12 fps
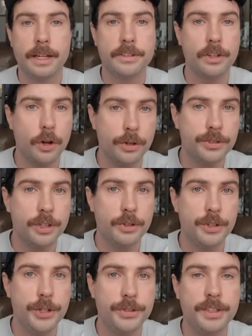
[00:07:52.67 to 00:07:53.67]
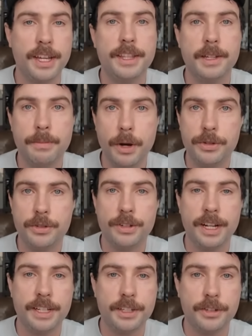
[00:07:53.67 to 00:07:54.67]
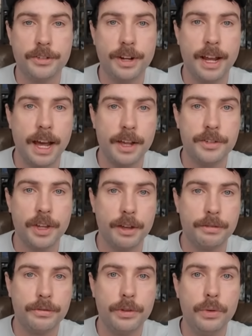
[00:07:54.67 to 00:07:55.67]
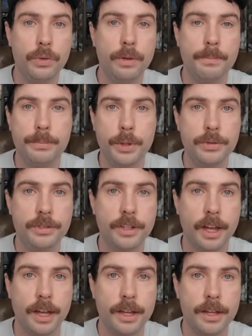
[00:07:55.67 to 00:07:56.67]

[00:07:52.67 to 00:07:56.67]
It's also used in the motoring industry as a fuel booster.